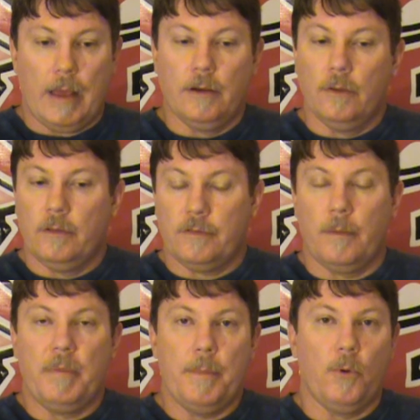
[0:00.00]
I know that
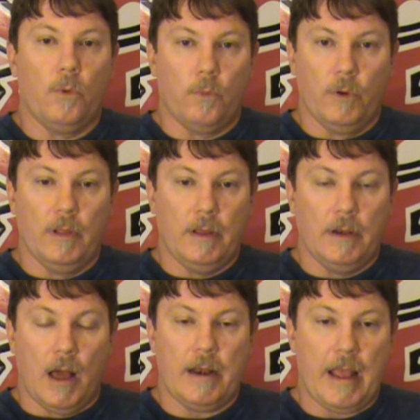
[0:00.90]
some people were
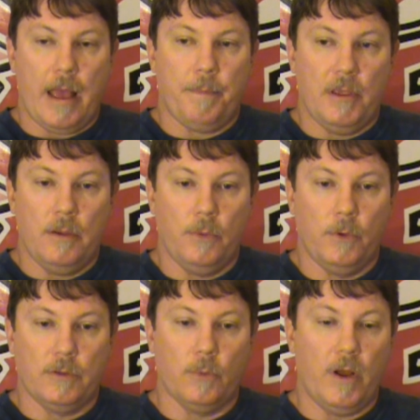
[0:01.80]
really not happy
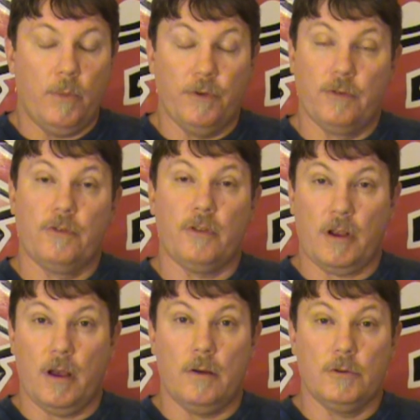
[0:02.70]
with the way Wizards of
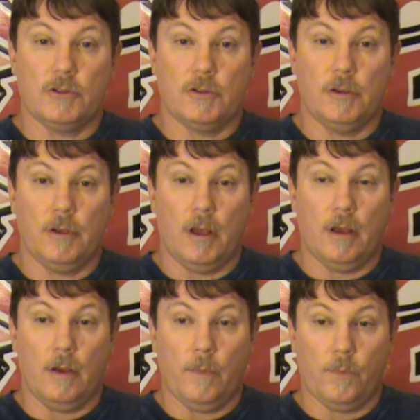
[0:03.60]
the Coast
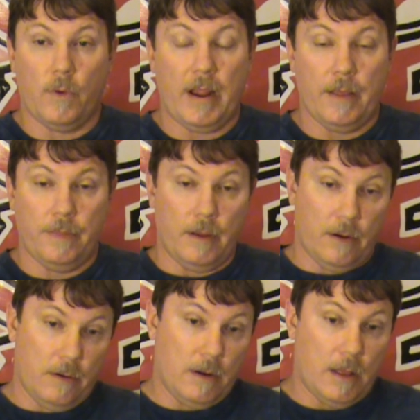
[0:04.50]
ran
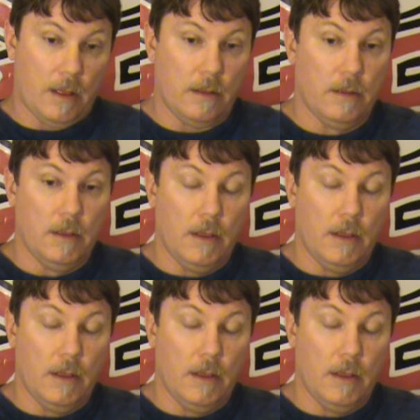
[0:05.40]
their